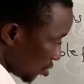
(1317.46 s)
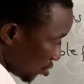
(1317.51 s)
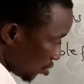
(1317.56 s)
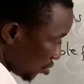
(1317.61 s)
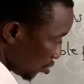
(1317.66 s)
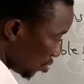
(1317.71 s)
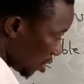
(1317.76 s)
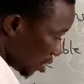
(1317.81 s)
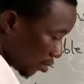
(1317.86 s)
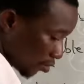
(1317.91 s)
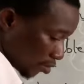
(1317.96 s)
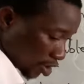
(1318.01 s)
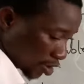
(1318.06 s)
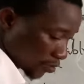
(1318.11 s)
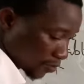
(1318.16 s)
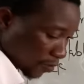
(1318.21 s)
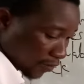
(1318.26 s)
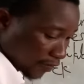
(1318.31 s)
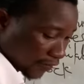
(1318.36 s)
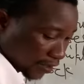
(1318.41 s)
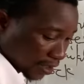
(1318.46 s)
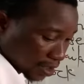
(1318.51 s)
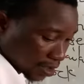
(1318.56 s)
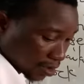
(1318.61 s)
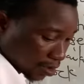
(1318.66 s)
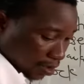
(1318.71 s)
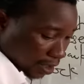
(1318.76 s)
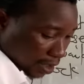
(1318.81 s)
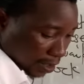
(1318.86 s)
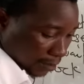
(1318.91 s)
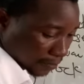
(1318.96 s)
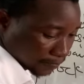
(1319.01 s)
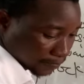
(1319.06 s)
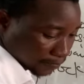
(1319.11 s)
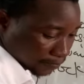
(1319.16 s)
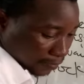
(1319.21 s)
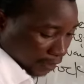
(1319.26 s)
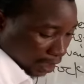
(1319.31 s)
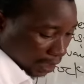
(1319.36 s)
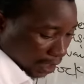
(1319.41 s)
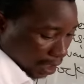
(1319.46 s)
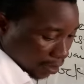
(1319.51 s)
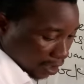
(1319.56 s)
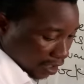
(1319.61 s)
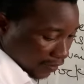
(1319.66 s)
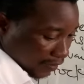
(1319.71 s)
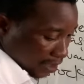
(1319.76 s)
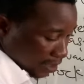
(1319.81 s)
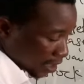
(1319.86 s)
to the gross profit. Okay, and that will give us